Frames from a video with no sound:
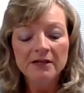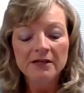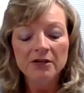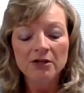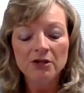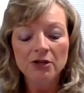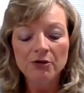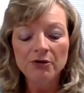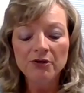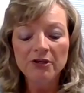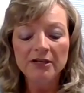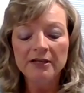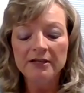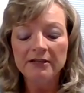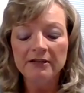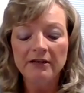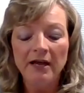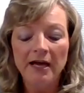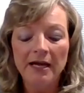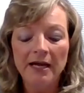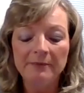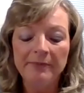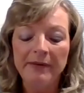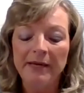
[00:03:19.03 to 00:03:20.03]

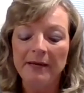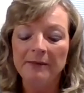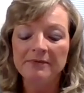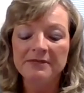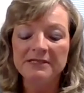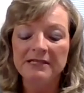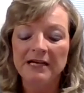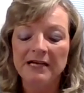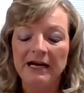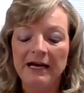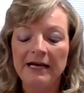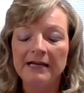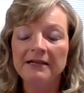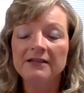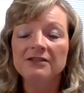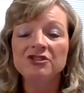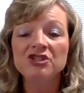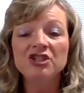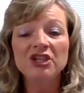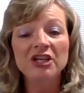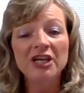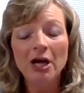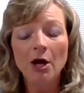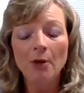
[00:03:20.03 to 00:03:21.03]
Glucagon-like peptide,
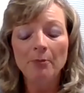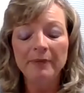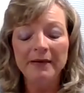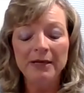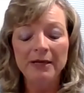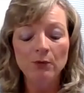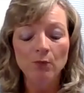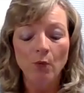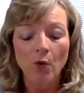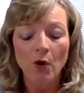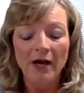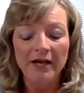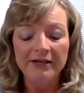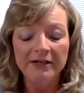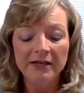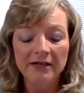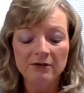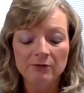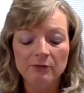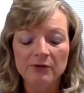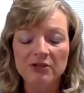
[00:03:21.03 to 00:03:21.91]
GLP-1,